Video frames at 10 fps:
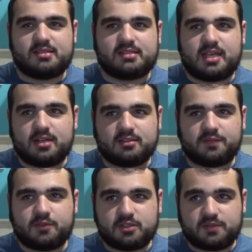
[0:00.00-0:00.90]
this character
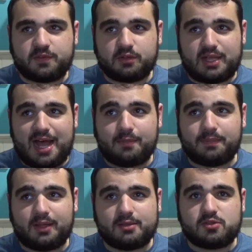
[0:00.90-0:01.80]
of Christopher Lyle
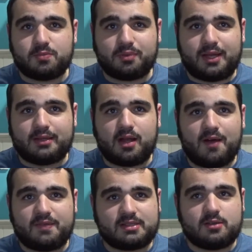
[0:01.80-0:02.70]
plays, who's
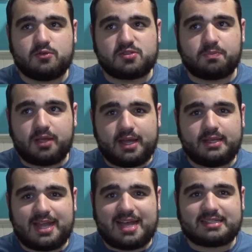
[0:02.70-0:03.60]

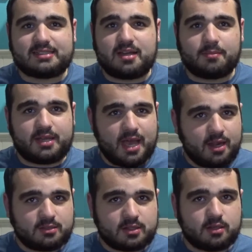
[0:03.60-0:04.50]
played as a dumb
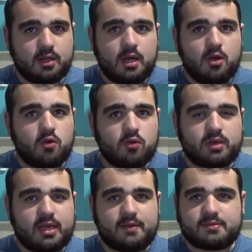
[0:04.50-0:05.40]
character, who
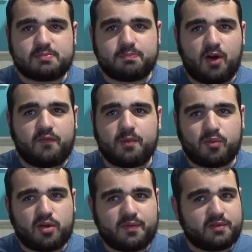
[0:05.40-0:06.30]
gives both
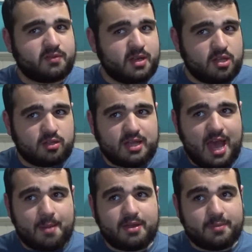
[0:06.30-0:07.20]
important information to
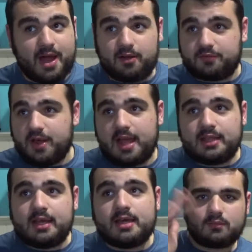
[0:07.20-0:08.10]
Abby about her
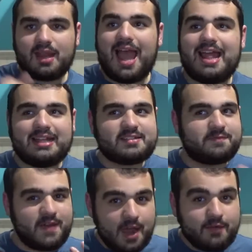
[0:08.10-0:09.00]
friend, and it's
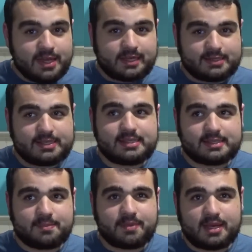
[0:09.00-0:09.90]
very
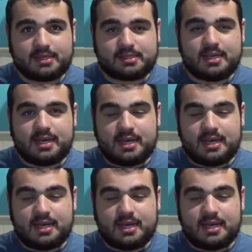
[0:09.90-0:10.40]
inconsistent because,